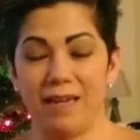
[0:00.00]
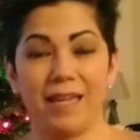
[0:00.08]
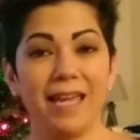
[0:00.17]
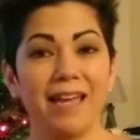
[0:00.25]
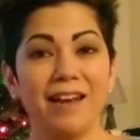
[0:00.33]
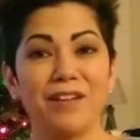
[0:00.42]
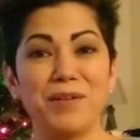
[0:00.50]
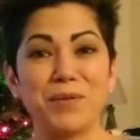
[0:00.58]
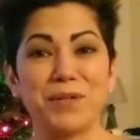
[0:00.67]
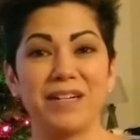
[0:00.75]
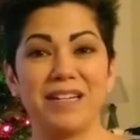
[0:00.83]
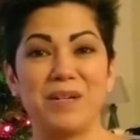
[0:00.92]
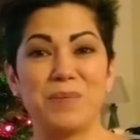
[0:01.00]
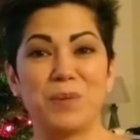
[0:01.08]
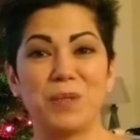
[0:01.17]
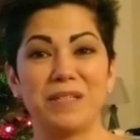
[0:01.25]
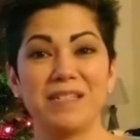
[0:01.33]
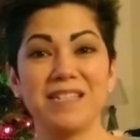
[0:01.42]
I can't ignore it
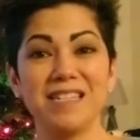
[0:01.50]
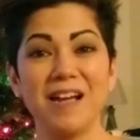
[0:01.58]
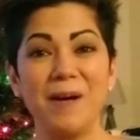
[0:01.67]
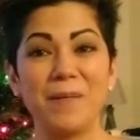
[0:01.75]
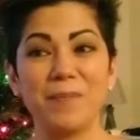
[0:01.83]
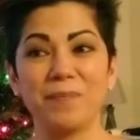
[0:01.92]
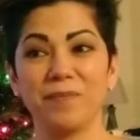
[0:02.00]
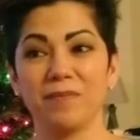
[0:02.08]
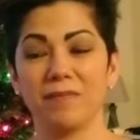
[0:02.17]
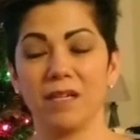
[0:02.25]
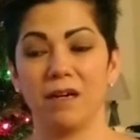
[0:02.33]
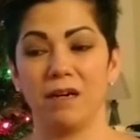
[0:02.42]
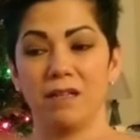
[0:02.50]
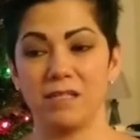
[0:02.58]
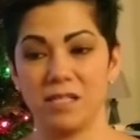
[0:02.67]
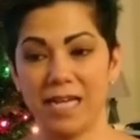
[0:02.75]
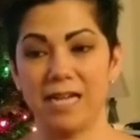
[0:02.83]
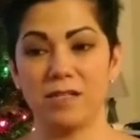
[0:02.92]
anymore. So all
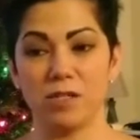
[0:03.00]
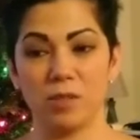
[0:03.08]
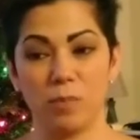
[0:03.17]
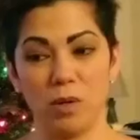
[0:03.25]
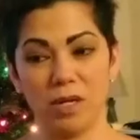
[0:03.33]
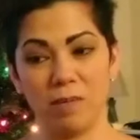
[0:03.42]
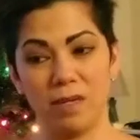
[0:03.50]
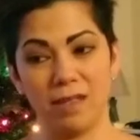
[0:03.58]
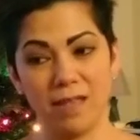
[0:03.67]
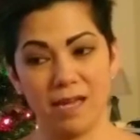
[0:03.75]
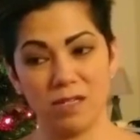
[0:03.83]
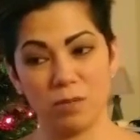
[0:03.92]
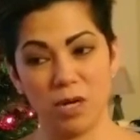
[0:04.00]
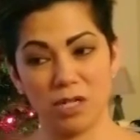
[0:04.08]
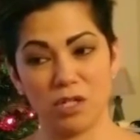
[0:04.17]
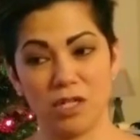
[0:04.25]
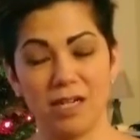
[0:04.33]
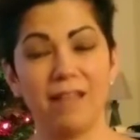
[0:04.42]
the signs are pointing me in that
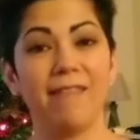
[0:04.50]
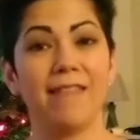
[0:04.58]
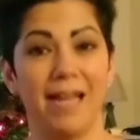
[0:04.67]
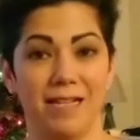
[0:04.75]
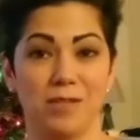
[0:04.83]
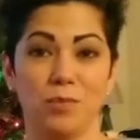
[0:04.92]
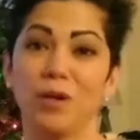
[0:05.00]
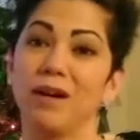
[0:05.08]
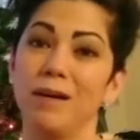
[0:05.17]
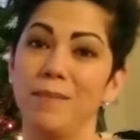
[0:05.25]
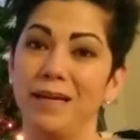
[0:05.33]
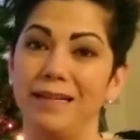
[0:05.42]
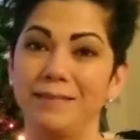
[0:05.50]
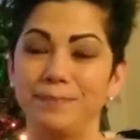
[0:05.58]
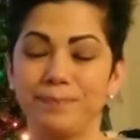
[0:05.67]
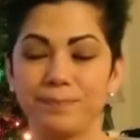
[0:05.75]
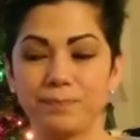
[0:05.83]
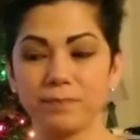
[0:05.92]
direction, and that's where I'm headed.
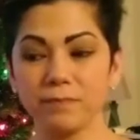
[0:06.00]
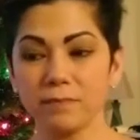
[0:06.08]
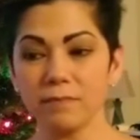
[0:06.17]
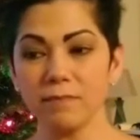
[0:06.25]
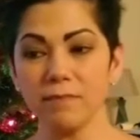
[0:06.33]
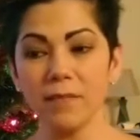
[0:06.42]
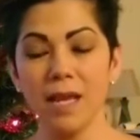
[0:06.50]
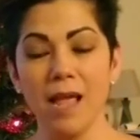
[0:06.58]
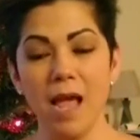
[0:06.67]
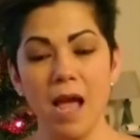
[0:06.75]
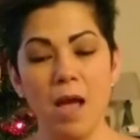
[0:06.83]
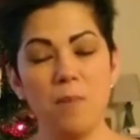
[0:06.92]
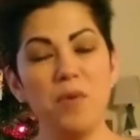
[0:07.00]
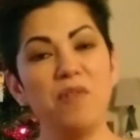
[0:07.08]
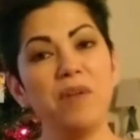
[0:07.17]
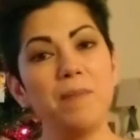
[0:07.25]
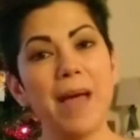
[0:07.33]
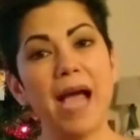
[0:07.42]

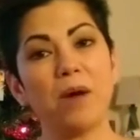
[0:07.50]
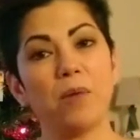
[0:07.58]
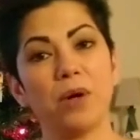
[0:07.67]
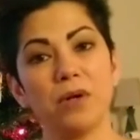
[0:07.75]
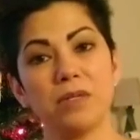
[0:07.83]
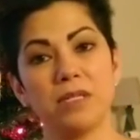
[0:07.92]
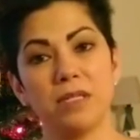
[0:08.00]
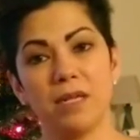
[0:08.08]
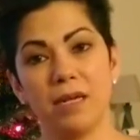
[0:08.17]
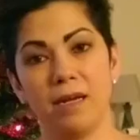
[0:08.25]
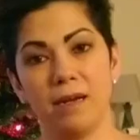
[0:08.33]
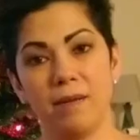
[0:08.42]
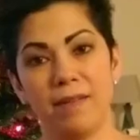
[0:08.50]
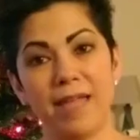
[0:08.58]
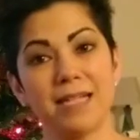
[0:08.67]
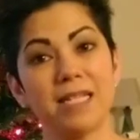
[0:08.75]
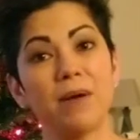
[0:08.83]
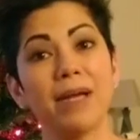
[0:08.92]
Moving backwards,
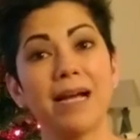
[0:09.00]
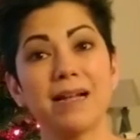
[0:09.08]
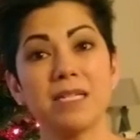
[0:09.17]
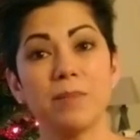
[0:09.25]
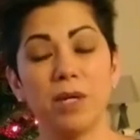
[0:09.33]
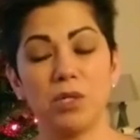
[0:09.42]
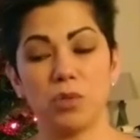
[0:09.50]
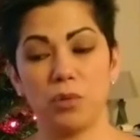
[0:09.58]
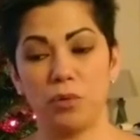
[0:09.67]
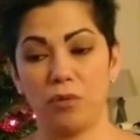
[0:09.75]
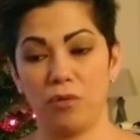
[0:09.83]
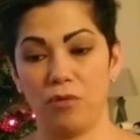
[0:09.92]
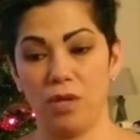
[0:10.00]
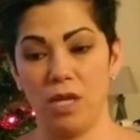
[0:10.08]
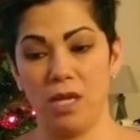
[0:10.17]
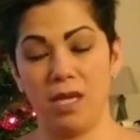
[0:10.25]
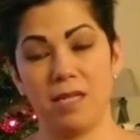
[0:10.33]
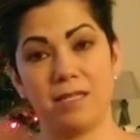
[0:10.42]
that's how I got to my truth,
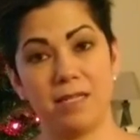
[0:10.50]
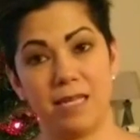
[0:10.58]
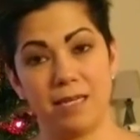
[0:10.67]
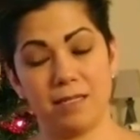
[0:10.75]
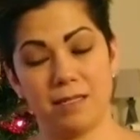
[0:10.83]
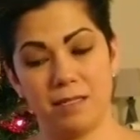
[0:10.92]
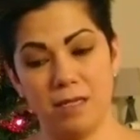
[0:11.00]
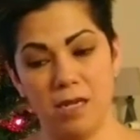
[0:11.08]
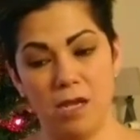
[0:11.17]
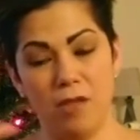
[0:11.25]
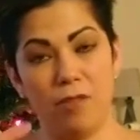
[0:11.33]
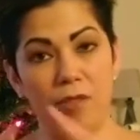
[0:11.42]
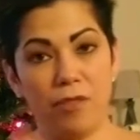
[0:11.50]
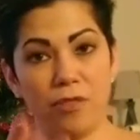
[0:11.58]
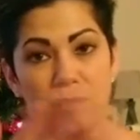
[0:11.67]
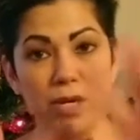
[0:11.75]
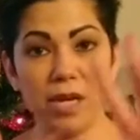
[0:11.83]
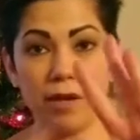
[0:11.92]
is this. The
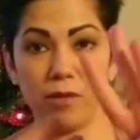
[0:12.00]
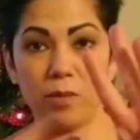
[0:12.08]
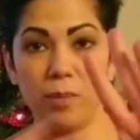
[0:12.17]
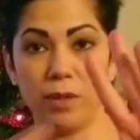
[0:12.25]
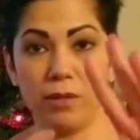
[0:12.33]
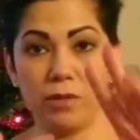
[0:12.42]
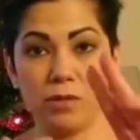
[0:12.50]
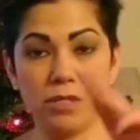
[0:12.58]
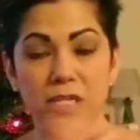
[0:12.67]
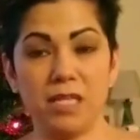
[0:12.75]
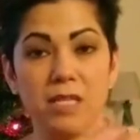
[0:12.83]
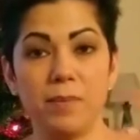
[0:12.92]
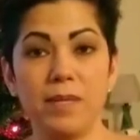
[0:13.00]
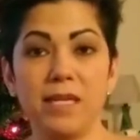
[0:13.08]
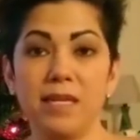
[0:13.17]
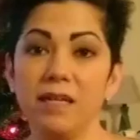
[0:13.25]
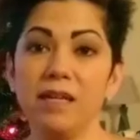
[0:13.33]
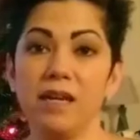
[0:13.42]
three other pillars. At the
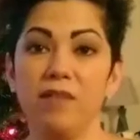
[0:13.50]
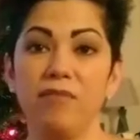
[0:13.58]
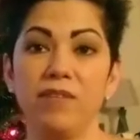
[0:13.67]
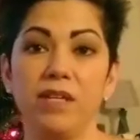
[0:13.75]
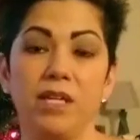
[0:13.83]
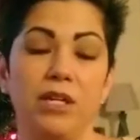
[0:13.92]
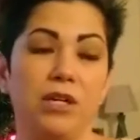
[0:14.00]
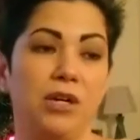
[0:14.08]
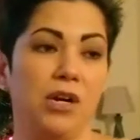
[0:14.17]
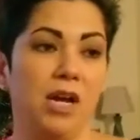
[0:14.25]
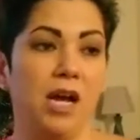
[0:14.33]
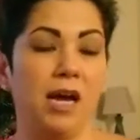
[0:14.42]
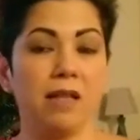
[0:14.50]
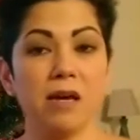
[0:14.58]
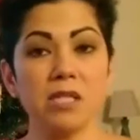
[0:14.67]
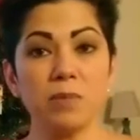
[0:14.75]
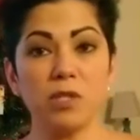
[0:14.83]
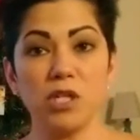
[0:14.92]
beginning of the year, I
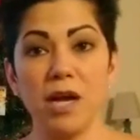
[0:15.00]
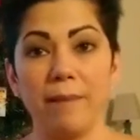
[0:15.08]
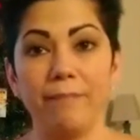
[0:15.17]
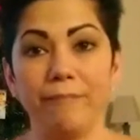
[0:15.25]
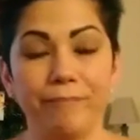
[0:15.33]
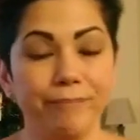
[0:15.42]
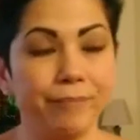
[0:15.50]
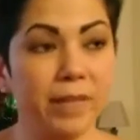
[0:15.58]
lost my job.